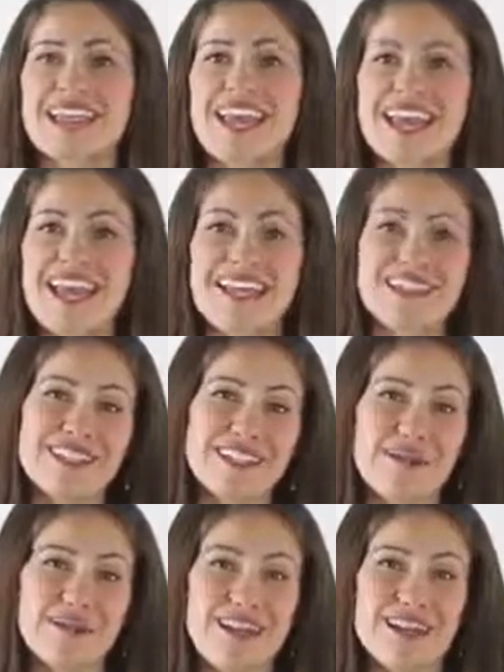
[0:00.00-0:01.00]
Again,
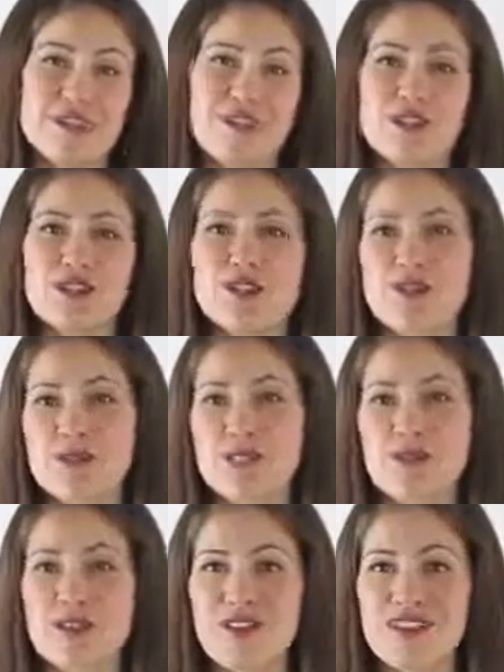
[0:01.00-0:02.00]
some native speakers do this
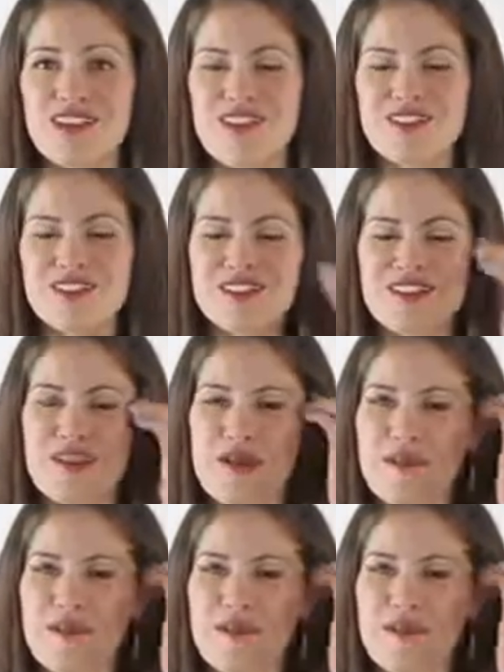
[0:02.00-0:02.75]
better than others,